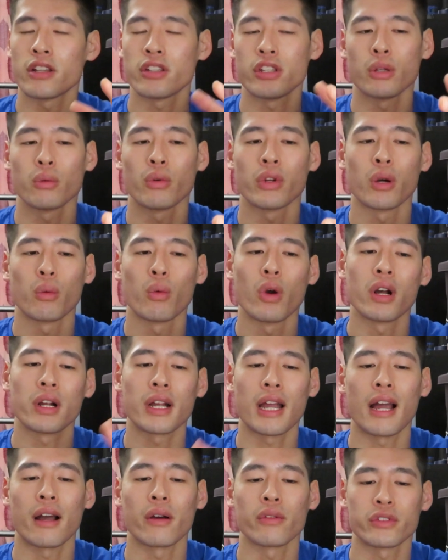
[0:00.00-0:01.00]
you want to work
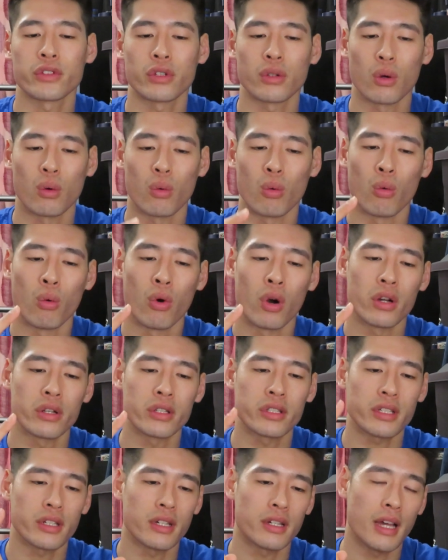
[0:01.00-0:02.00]
out what
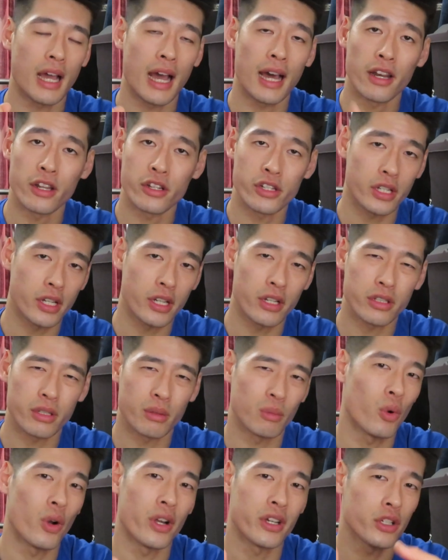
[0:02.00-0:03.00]
allergies and
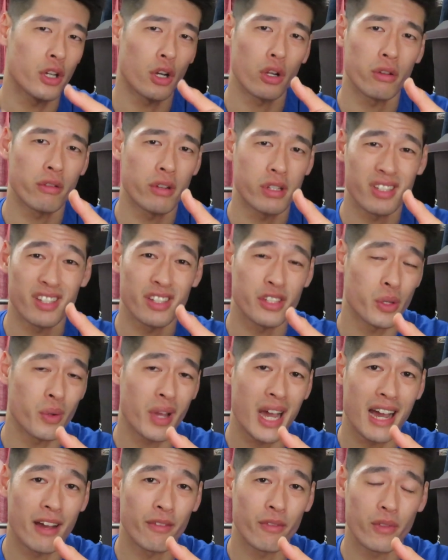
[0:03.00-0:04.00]
what intolerances you
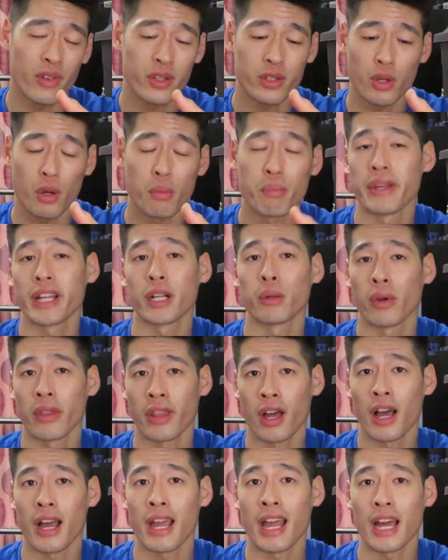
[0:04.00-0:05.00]
have. So a big one that
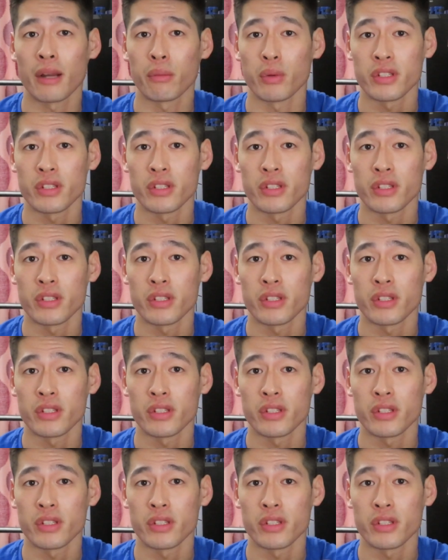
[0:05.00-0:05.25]
I had was